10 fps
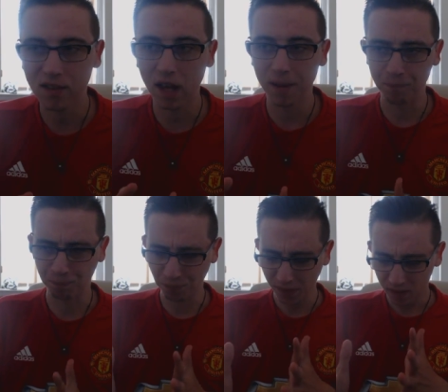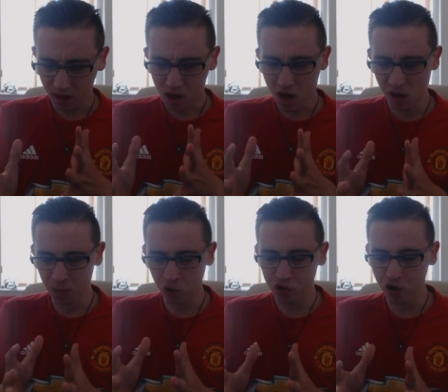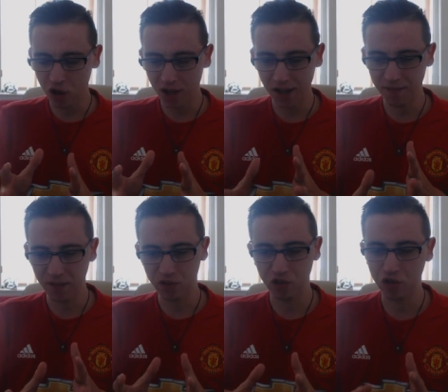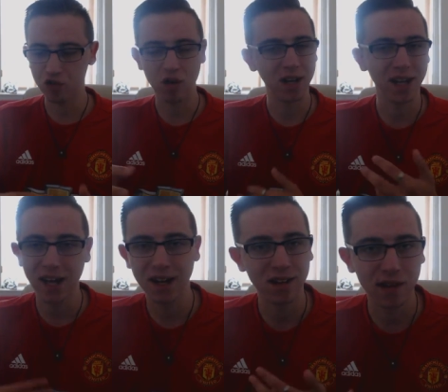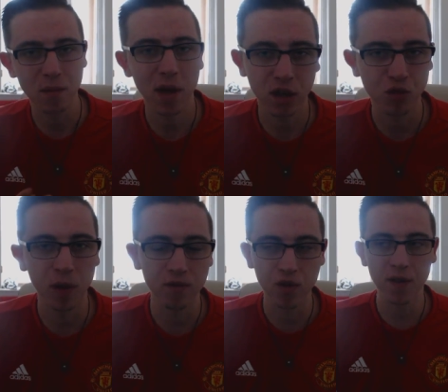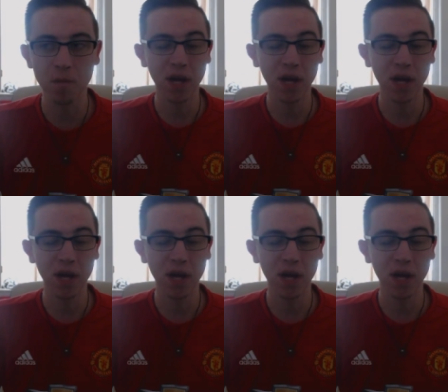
Like, I'm not sure if it's just trying to get into the match rhythm.